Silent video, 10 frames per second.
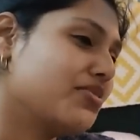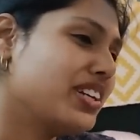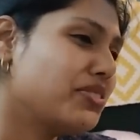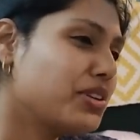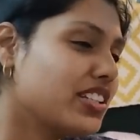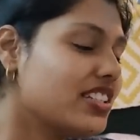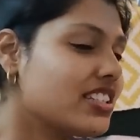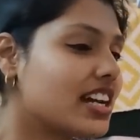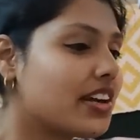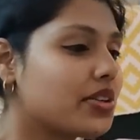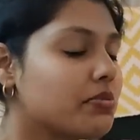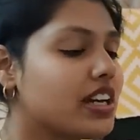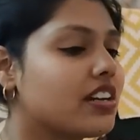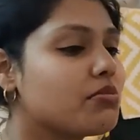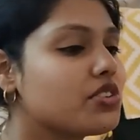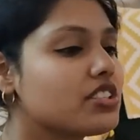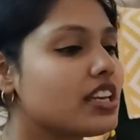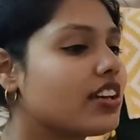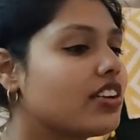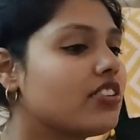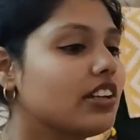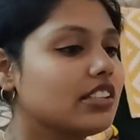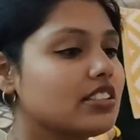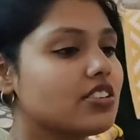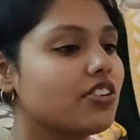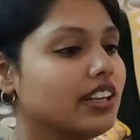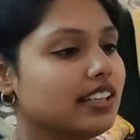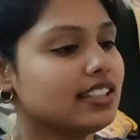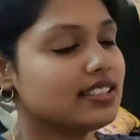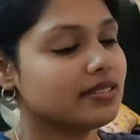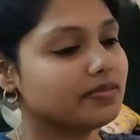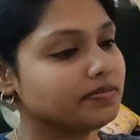We're just trying to make it more secure. We'll just oil it.